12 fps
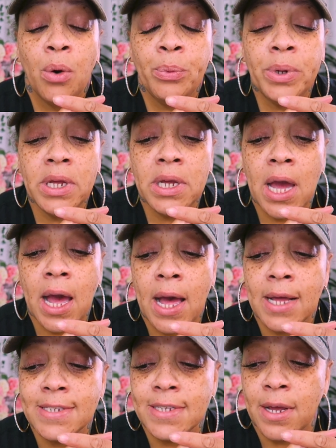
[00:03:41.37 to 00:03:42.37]
We
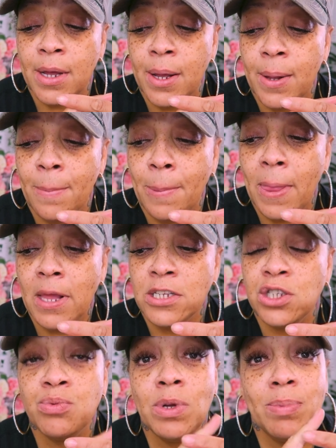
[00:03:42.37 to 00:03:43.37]
got um,
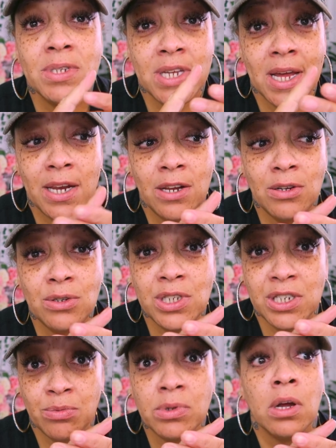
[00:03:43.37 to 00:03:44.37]
sweet
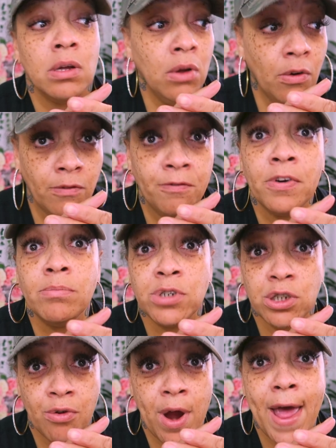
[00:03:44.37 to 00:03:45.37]
potatoes from
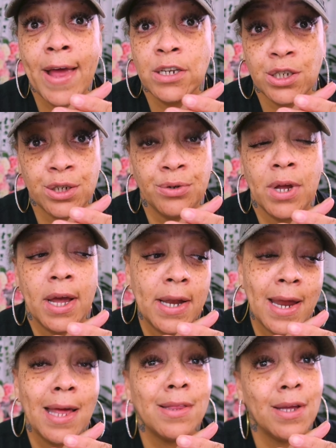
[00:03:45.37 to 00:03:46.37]
scratch, okay,
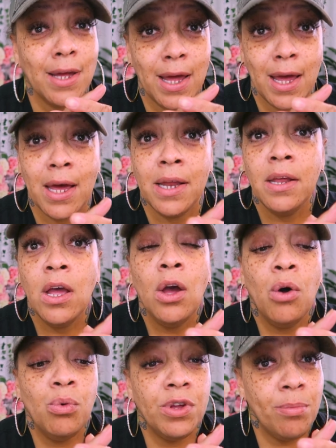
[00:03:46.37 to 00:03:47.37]
not out the can,
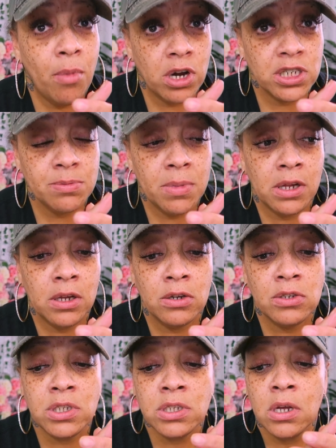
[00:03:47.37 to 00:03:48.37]
with
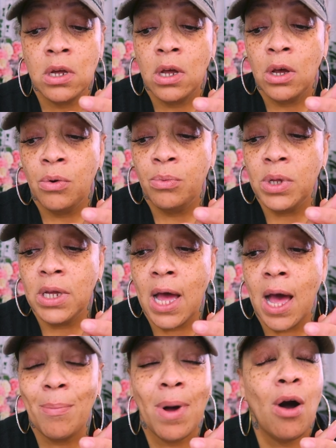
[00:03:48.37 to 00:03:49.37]
marshmallows. We
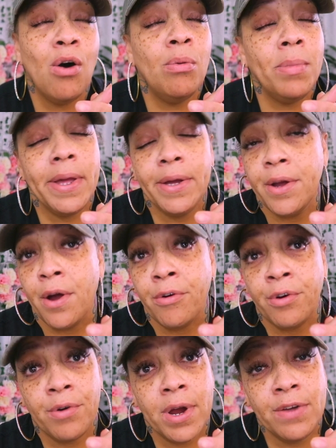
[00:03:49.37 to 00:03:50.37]
got my homemade
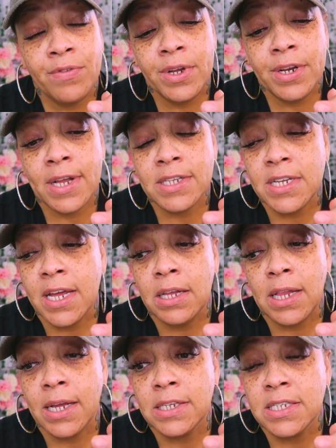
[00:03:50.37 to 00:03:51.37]
gravy that
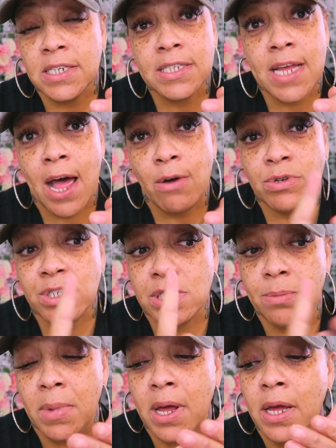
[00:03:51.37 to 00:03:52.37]
take like six hours
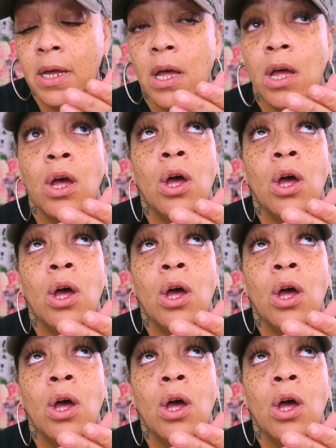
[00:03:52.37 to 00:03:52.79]
to make.